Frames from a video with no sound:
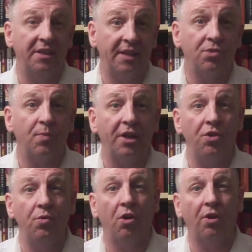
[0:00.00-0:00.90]
And that's why
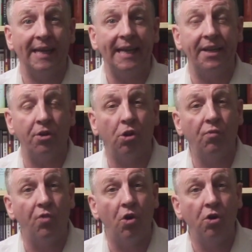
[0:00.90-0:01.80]
you lot are getting it
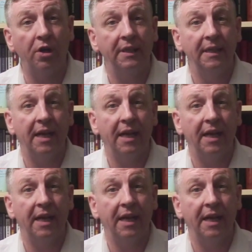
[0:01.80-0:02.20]
all wrong.